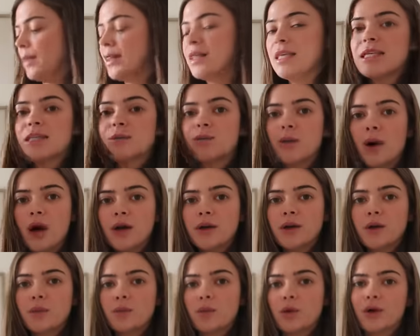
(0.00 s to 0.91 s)
This
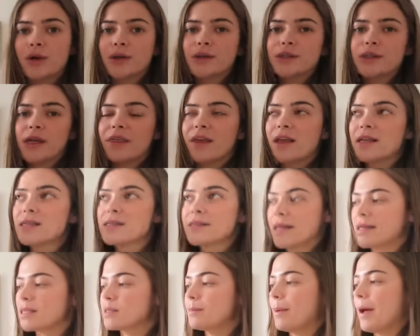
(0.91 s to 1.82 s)
one was, I think,
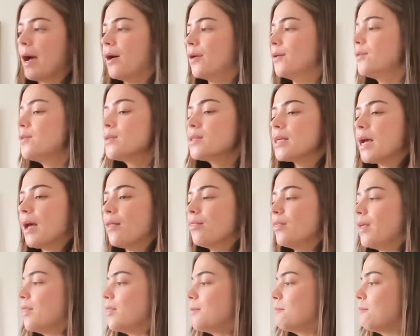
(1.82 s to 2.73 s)
£6,
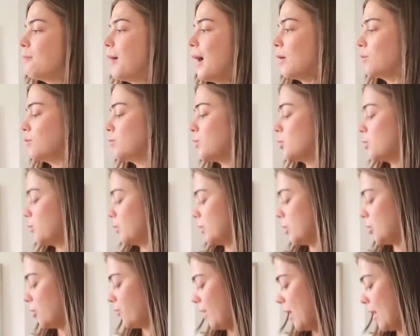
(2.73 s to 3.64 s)
and then the mount
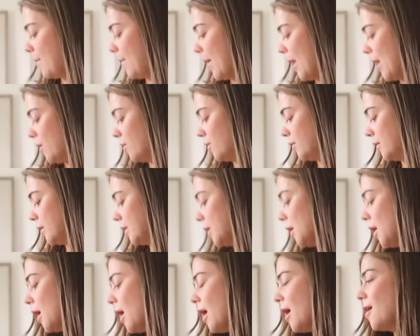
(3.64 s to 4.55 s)
was £3.
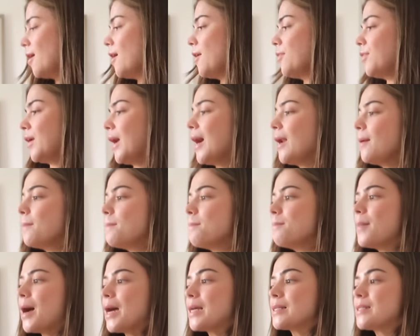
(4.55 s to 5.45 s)
They had a
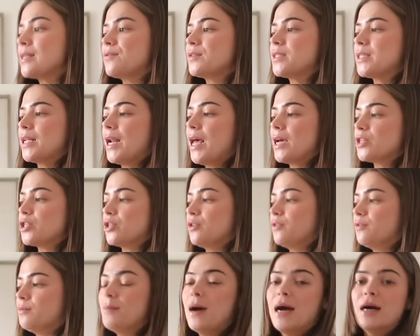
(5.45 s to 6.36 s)
massive
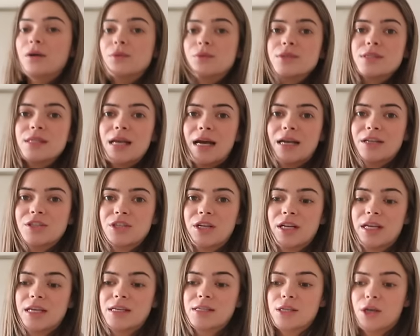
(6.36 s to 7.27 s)
selection of mounts,
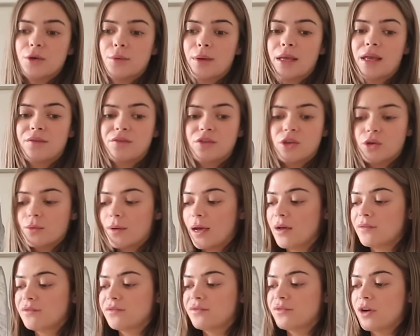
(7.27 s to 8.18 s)
actually. So if you
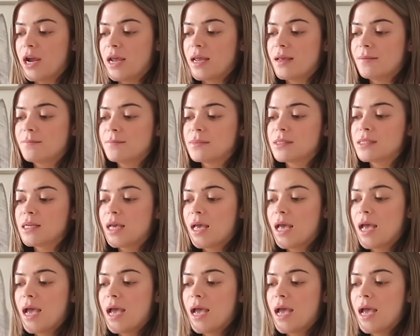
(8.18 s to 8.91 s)
have frames